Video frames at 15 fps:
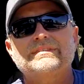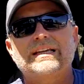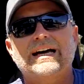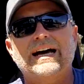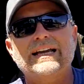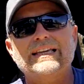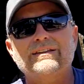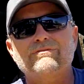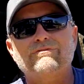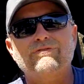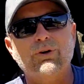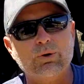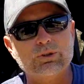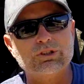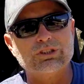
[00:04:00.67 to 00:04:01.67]
I get
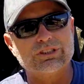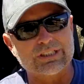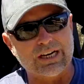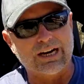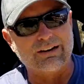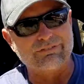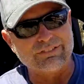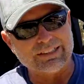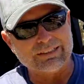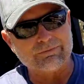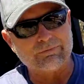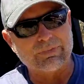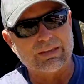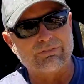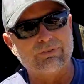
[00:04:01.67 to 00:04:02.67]
Folgers coffee.
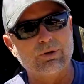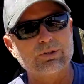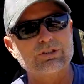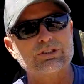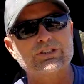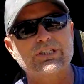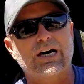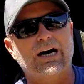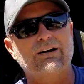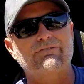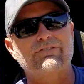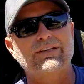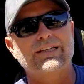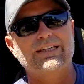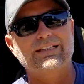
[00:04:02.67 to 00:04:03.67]
Folgers
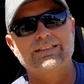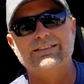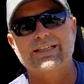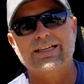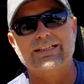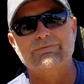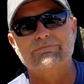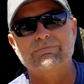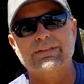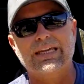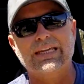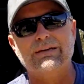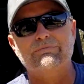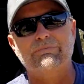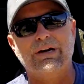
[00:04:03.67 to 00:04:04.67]
coffee is like
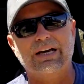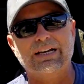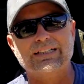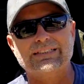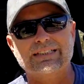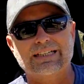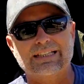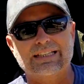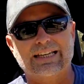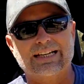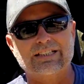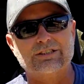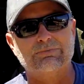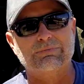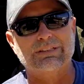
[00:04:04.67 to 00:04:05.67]
$8 and it
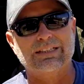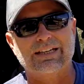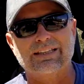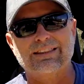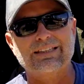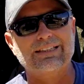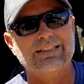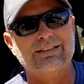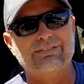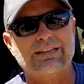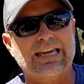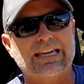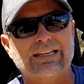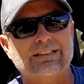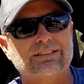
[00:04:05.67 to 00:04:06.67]
lasts me, I think, like
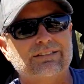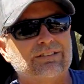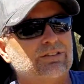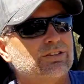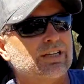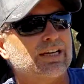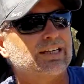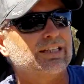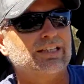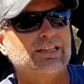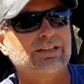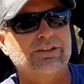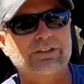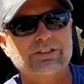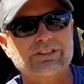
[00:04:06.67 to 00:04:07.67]
8 or 9
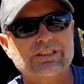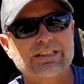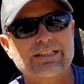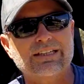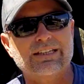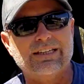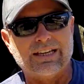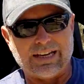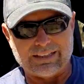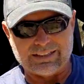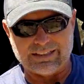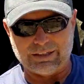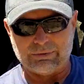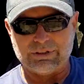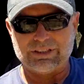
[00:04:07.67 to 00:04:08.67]
years. And then
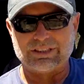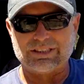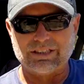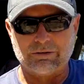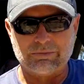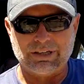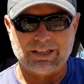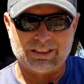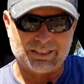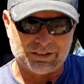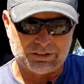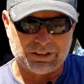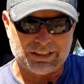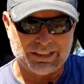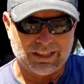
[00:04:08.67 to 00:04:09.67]
they want to sell me a
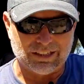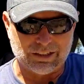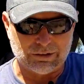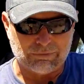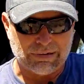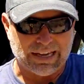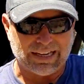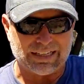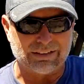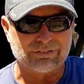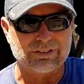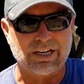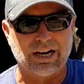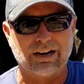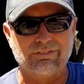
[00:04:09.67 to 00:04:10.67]
$30 bag of
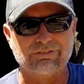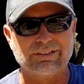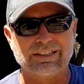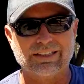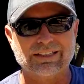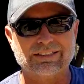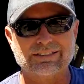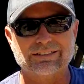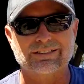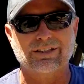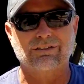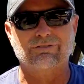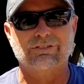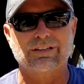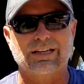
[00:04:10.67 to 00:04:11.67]
coffee that's
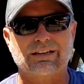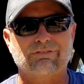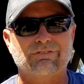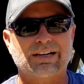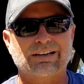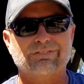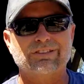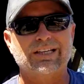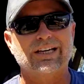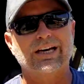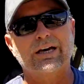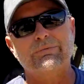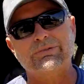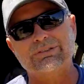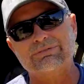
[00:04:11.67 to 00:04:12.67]
good for like 5
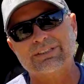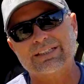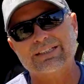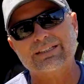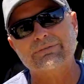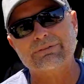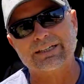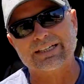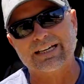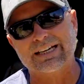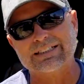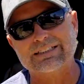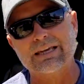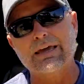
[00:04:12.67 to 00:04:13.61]
cups. I'm like, come on, guys,